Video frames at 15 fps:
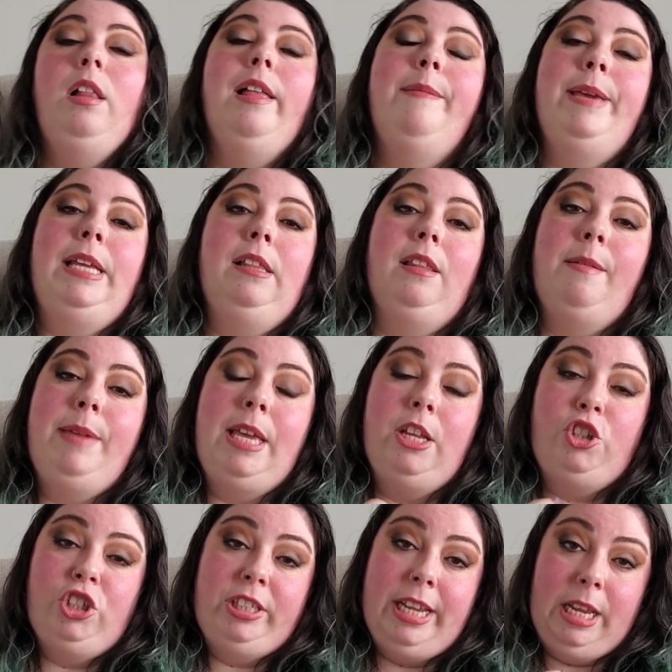Let
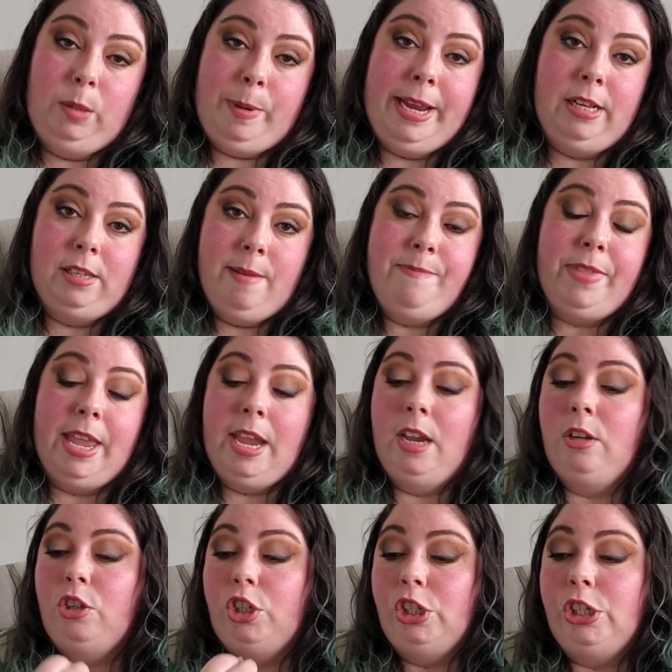me just explain
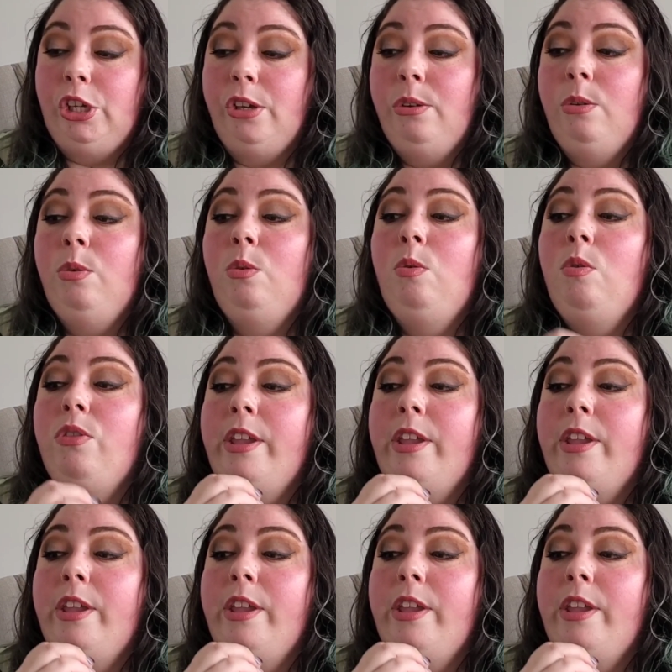something to you.